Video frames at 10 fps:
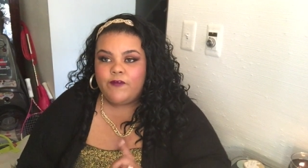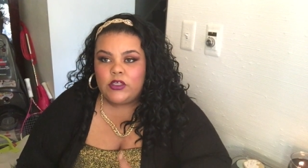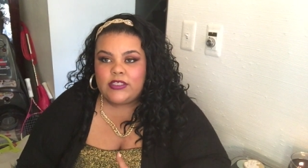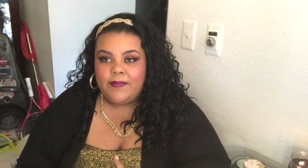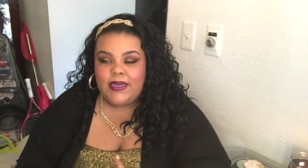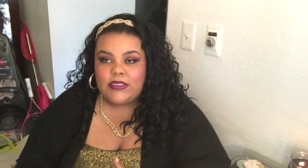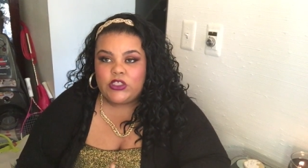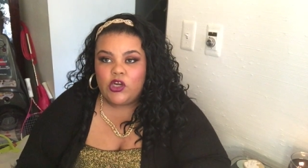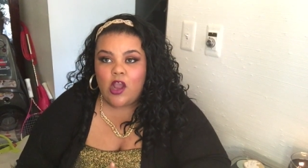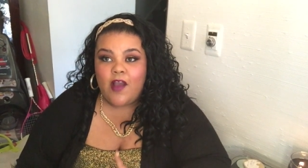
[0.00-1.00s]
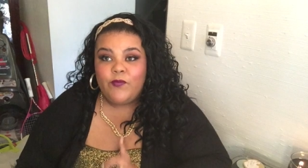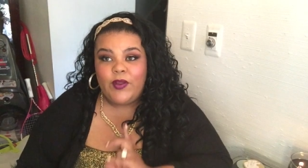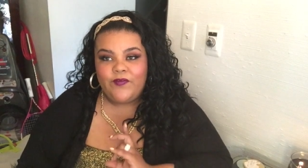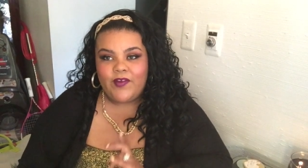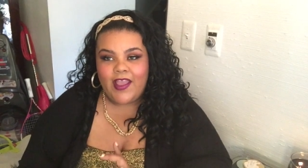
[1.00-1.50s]
First, I'm gonna start off
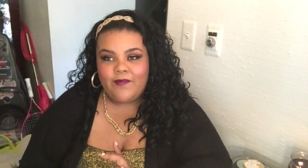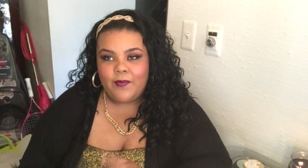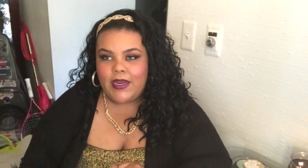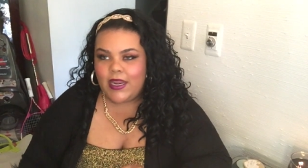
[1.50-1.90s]
with Five and